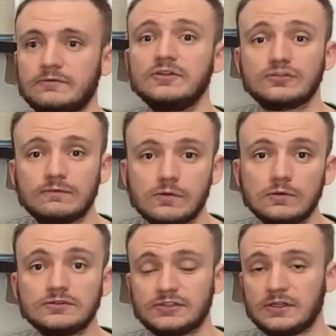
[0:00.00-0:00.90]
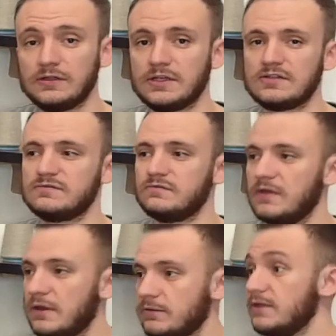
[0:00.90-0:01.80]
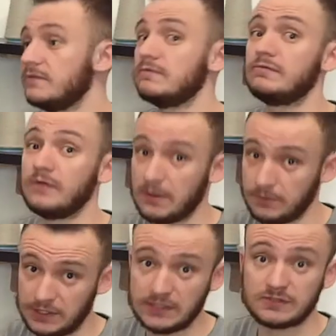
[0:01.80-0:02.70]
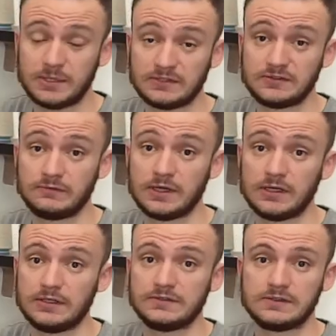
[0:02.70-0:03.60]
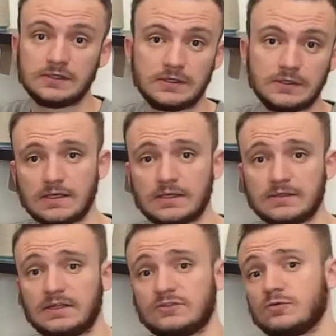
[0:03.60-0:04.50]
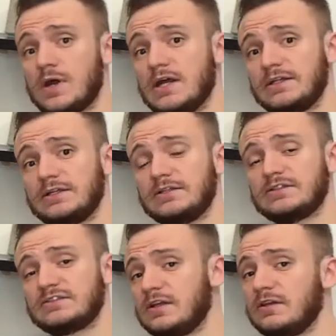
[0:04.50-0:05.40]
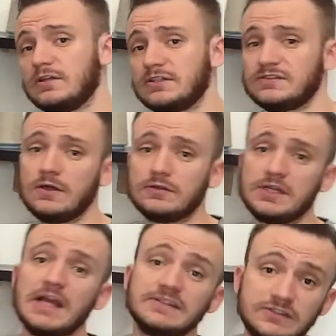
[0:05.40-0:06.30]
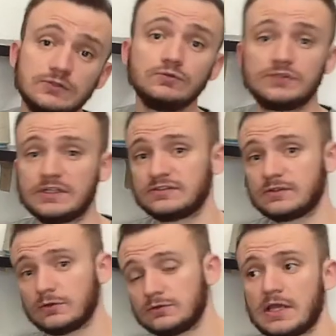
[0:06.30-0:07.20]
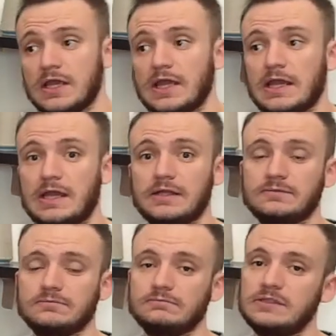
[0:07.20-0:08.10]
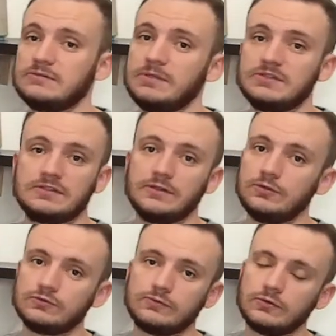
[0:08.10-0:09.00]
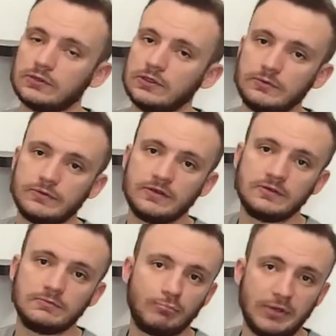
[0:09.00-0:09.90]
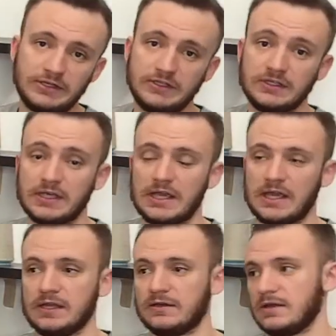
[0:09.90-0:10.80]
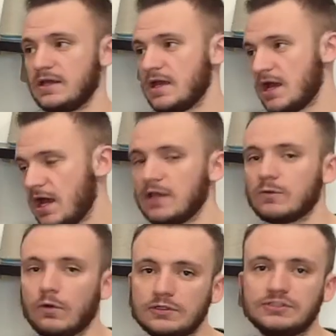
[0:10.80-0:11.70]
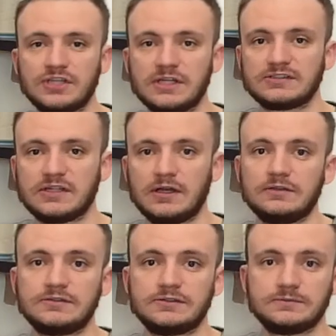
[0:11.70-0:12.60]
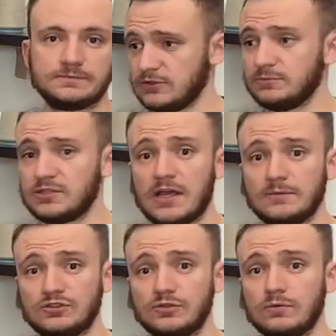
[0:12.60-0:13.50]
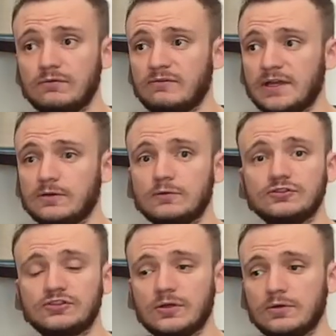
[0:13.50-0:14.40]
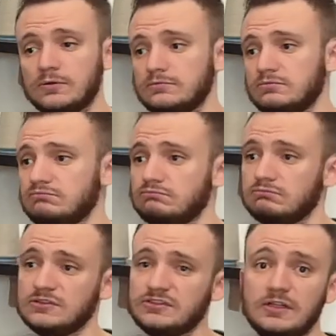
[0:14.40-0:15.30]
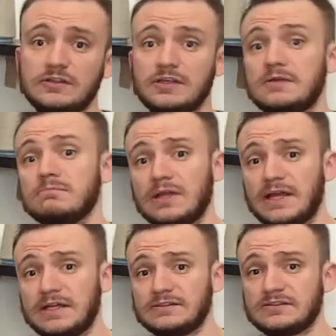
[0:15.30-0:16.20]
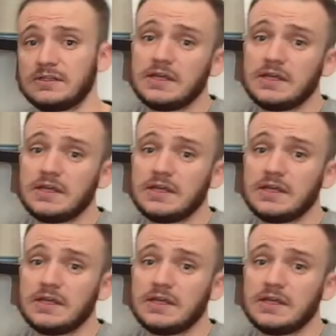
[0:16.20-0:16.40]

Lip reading: First of all, silk is very, very expensive, guys. That's why silk is not as used as cotton, and it's basically used for clothing, bedding and high quality textiles. Sometimes you will find also silk in blends.